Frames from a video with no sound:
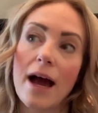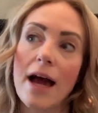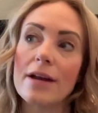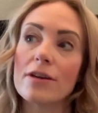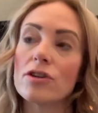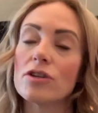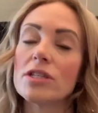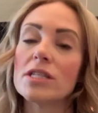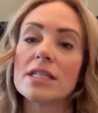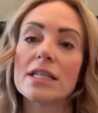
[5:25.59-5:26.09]

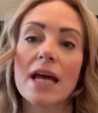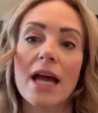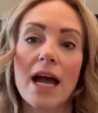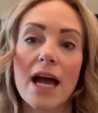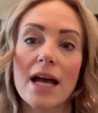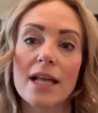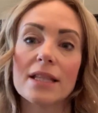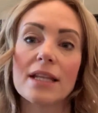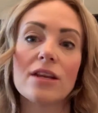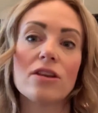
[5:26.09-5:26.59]

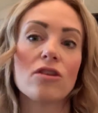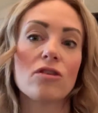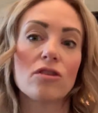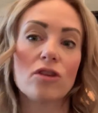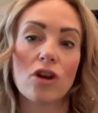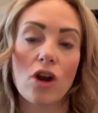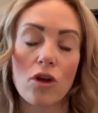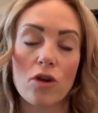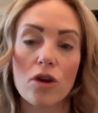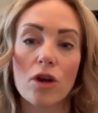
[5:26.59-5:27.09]
understand, then
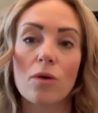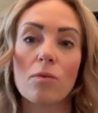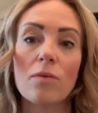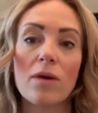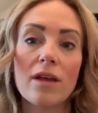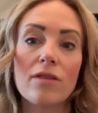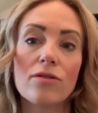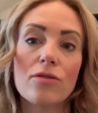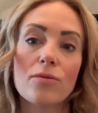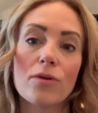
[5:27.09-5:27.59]
you can
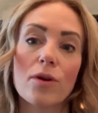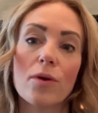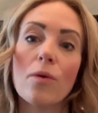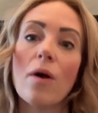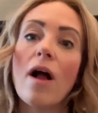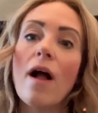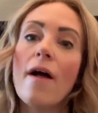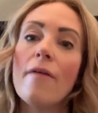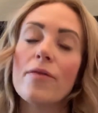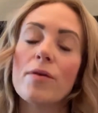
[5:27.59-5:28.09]
read through.
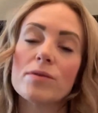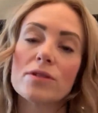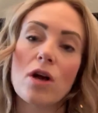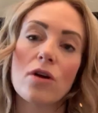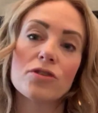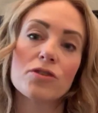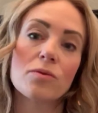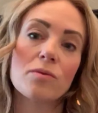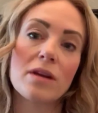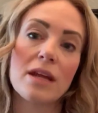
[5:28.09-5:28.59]
There was
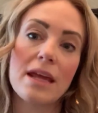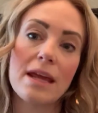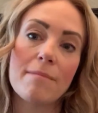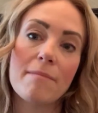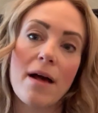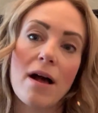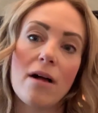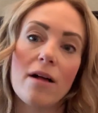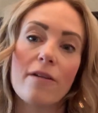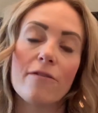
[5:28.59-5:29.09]
also an
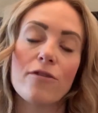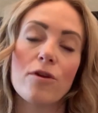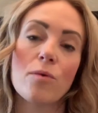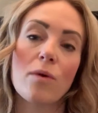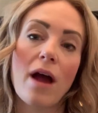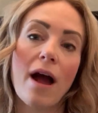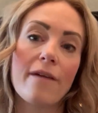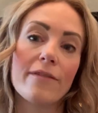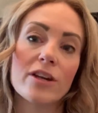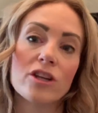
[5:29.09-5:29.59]
email if you
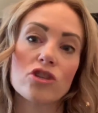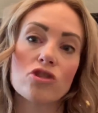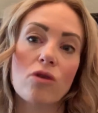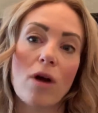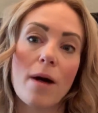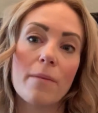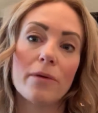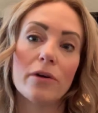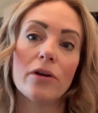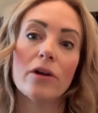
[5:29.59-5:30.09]
were having
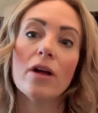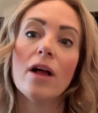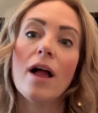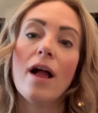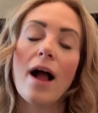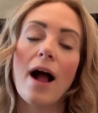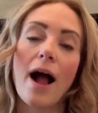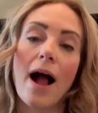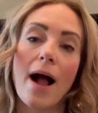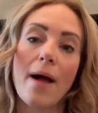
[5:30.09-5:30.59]
trouble.
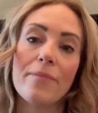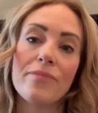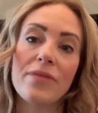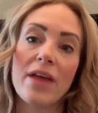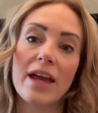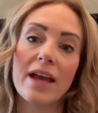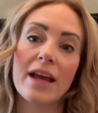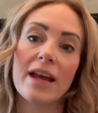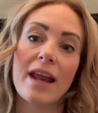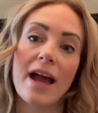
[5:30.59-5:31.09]

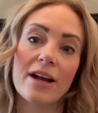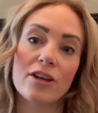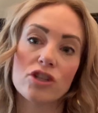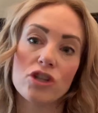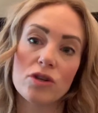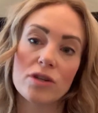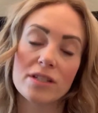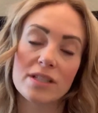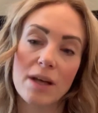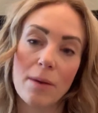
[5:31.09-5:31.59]
They connect
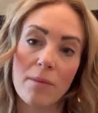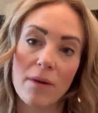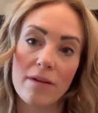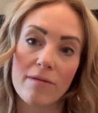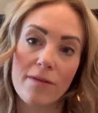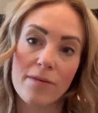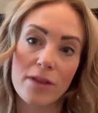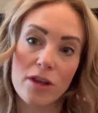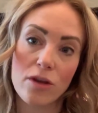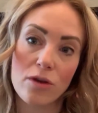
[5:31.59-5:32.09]
you to
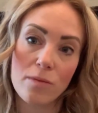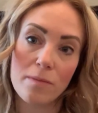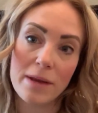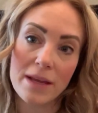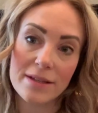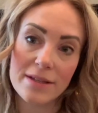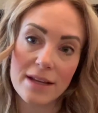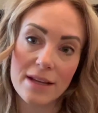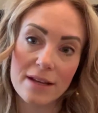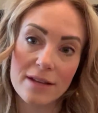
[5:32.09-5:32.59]
someone from the
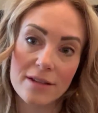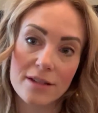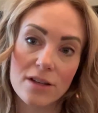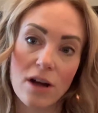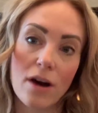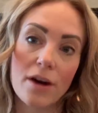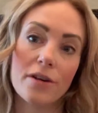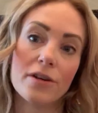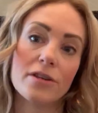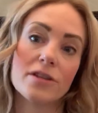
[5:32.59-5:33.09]
UBC
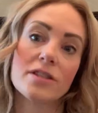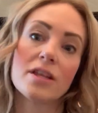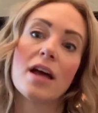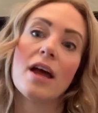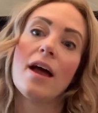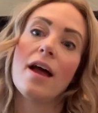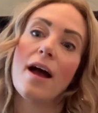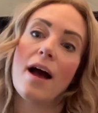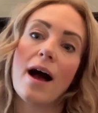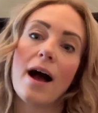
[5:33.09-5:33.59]
solders
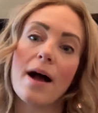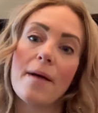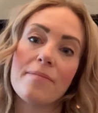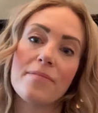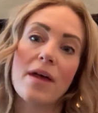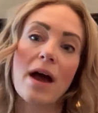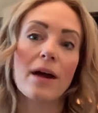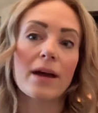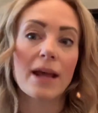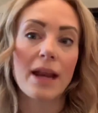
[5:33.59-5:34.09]

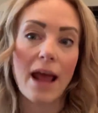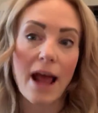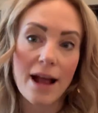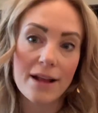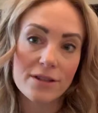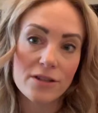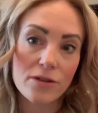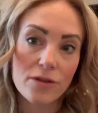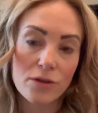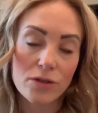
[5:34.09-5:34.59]
that can
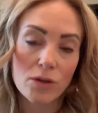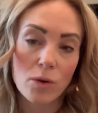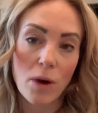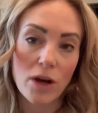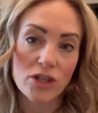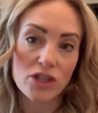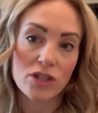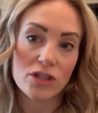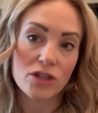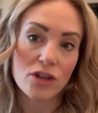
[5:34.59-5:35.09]
answer those
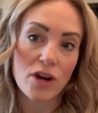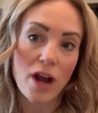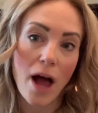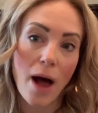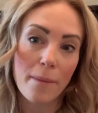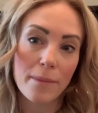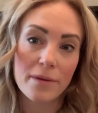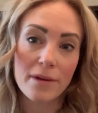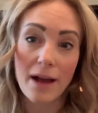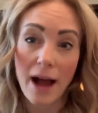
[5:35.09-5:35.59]
questions or to
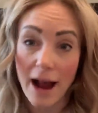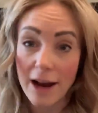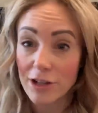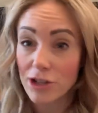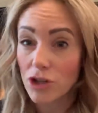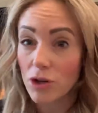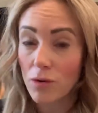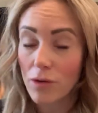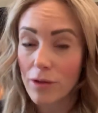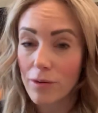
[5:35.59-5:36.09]
help
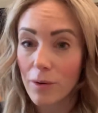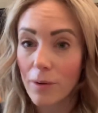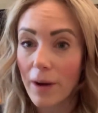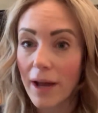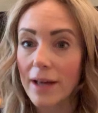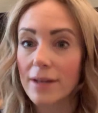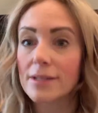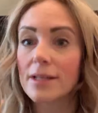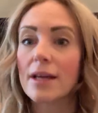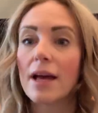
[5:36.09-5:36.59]
guide you through
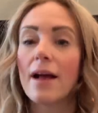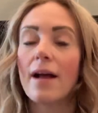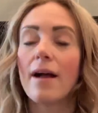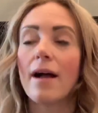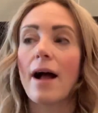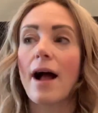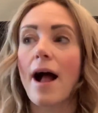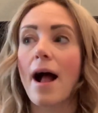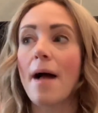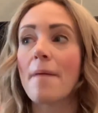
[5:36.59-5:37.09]
it.
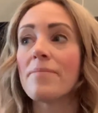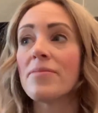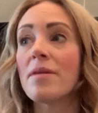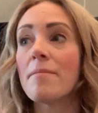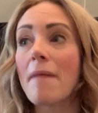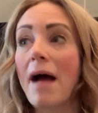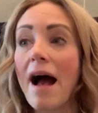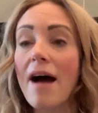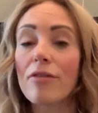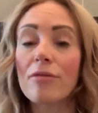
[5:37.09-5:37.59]

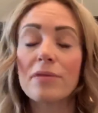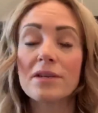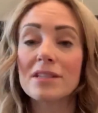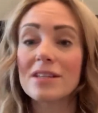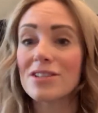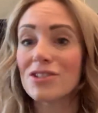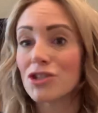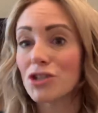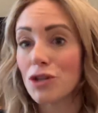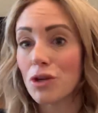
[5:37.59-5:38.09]
The math
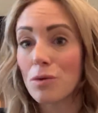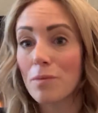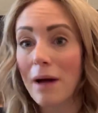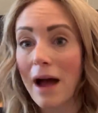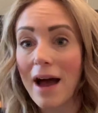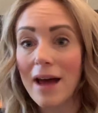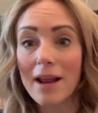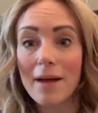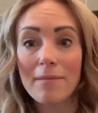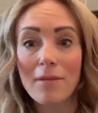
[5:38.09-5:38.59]
wasn't too
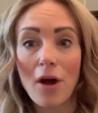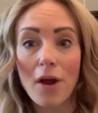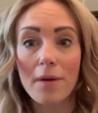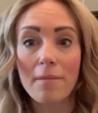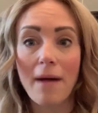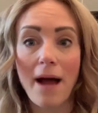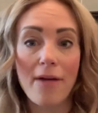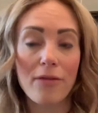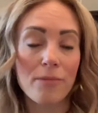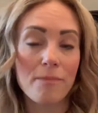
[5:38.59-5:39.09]
bad. I'm not a
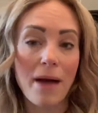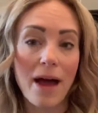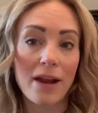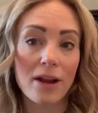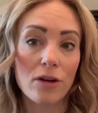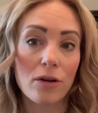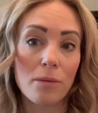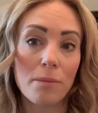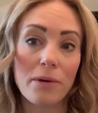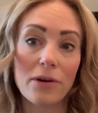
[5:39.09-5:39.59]

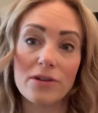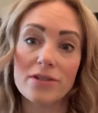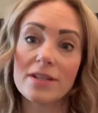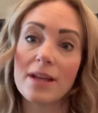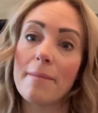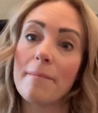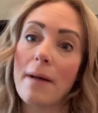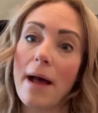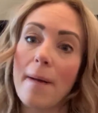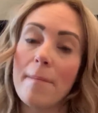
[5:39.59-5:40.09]
mathematical
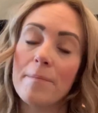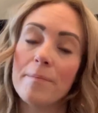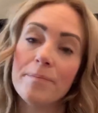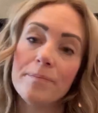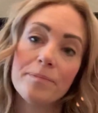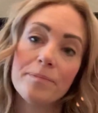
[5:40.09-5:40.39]
person, but